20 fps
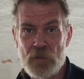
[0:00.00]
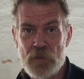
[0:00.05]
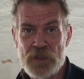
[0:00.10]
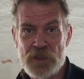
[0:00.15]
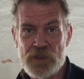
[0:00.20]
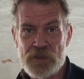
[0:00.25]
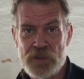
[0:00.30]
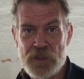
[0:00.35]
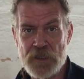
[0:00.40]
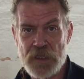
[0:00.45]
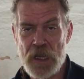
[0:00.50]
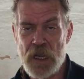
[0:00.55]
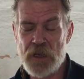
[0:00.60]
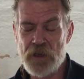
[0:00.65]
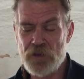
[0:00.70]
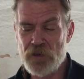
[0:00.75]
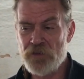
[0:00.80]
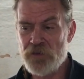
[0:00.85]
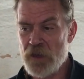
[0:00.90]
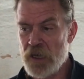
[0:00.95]
which is an
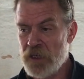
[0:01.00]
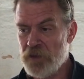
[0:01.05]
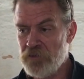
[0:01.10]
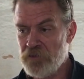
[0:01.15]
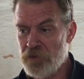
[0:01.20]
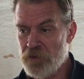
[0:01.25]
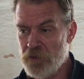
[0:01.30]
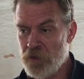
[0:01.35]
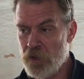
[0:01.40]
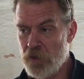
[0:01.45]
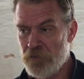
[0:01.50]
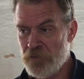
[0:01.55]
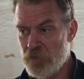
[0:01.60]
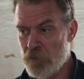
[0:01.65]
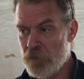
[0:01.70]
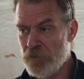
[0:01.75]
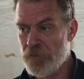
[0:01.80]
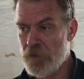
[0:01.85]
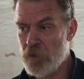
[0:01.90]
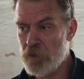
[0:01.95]
Italian design studio
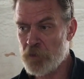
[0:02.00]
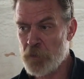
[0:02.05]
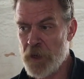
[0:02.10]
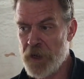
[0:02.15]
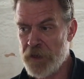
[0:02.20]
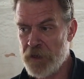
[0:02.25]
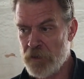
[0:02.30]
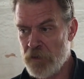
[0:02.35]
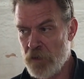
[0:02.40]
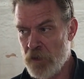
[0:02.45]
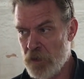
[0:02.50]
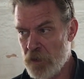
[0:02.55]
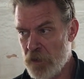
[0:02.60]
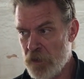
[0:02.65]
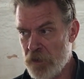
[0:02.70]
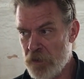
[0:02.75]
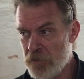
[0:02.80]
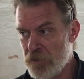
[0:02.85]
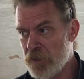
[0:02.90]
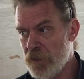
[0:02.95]
for Volkswagen
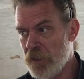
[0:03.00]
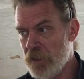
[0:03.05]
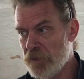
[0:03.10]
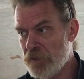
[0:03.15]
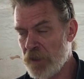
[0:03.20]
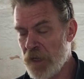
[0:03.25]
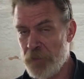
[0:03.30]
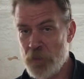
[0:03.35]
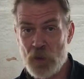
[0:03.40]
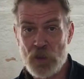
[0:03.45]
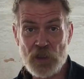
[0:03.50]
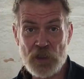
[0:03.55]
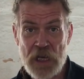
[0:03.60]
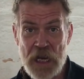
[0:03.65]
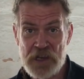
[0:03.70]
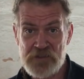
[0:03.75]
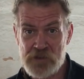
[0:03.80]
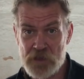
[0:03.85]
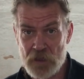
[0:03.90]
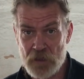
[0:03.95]
on the Type 1 chassis.